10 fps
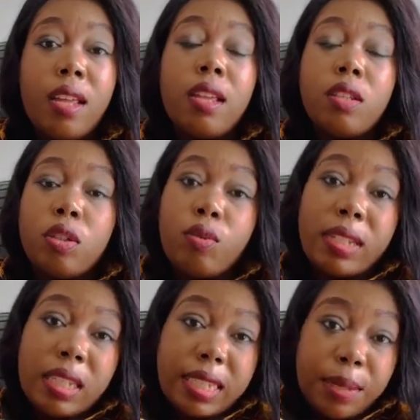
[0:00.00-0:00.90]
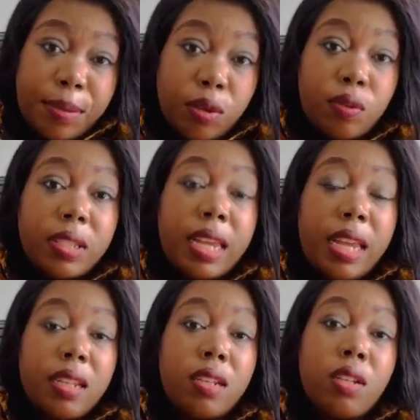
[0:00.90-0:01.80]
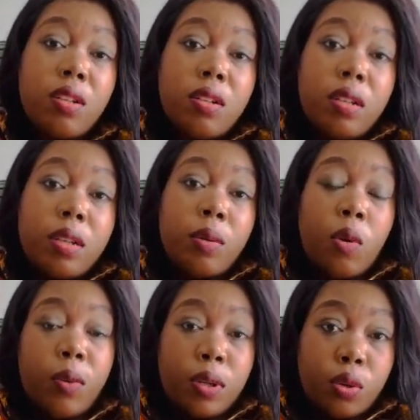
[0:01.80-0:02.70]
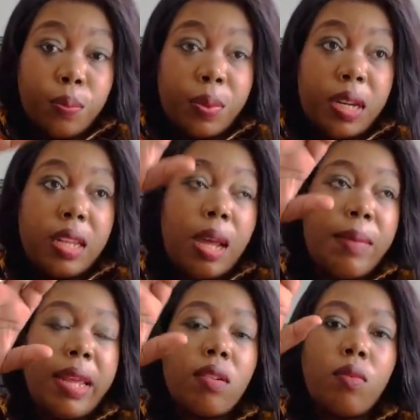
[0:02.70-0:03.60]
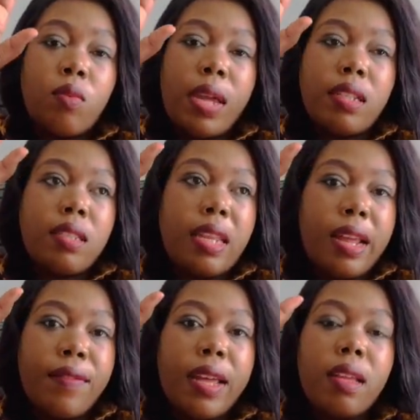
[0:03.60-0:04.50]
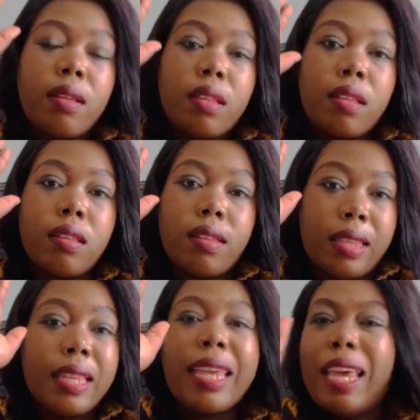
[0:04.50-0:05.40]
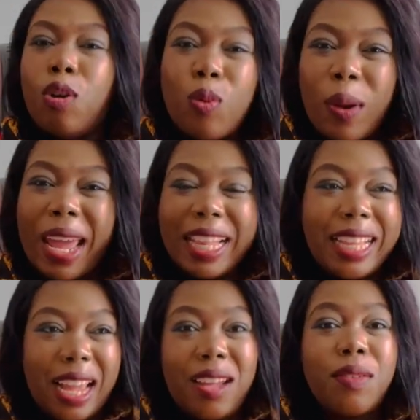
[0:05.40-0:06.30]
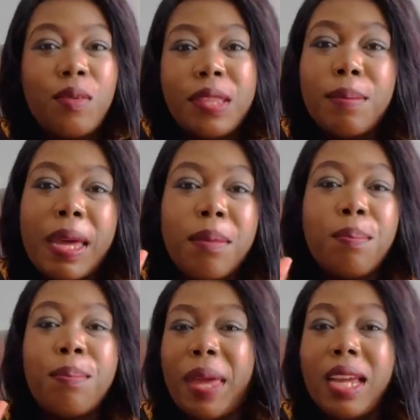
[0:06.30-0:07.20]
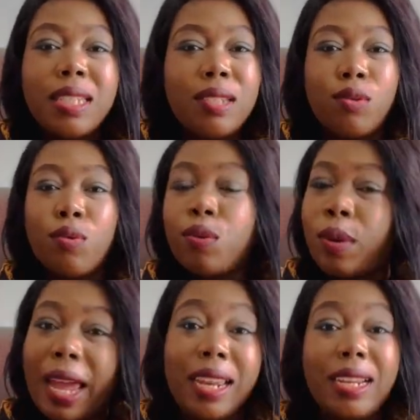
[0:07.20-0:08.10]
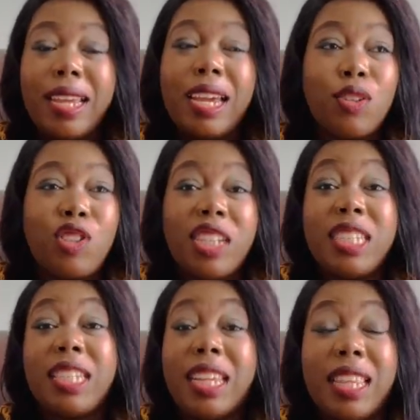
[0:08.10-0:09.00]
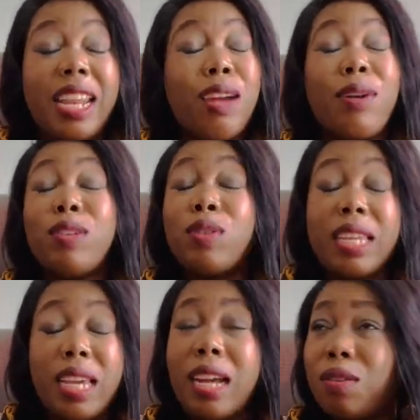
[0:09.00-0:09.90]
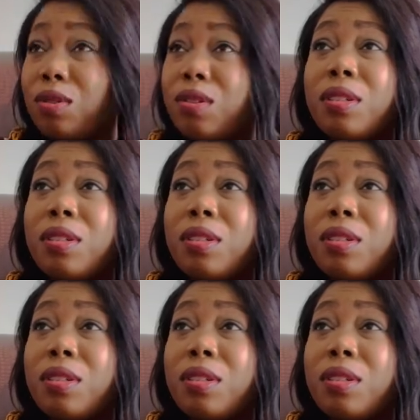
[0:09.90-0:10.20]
So it was just about to turn, going to Bree. I'm like, wait, driver. With my bad Zulu, I really had to just say that I want to get out.